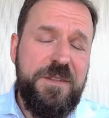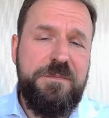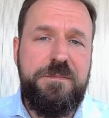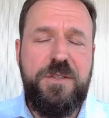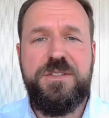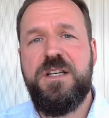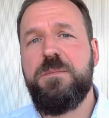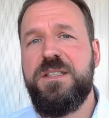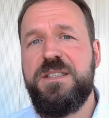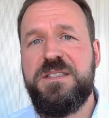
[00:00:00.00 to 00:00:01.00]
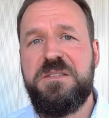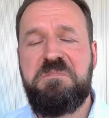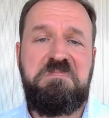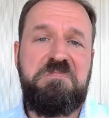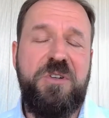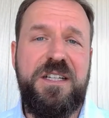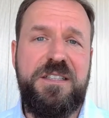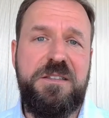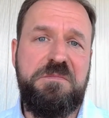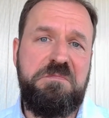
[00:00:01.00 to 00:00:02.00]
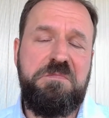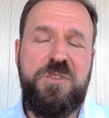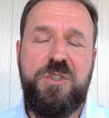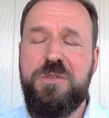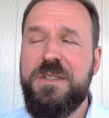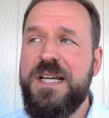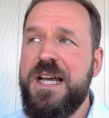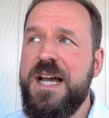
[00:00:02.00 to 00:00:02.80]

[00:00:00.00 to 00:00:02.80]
and most companies rarely do.